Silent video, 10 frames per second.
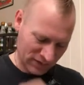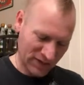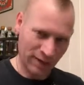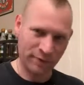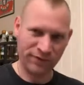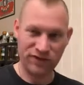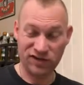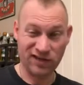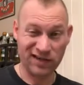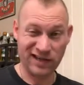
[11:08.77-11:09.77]
type of
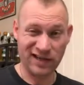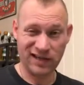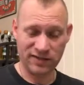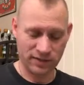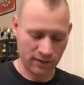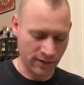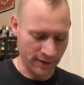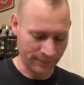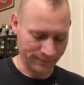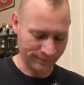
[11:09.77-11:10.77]
fougere, I guess.
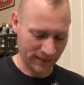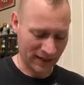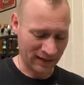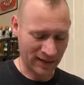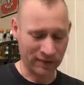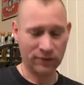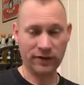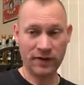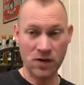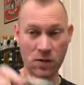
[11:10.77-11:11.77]
I don't
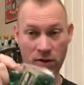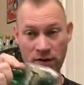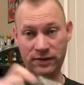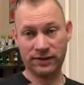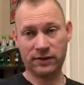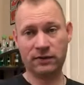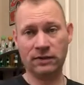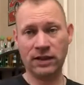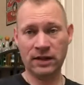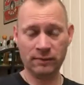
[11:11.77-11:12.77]
really know what all's
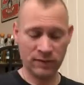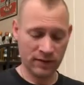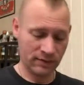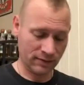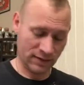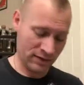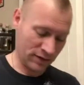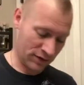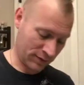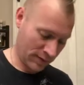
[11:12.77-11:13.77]
in it, but it
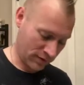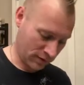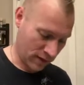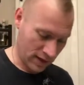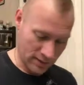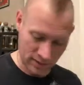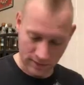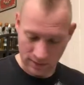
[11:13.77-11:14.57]
just smells great.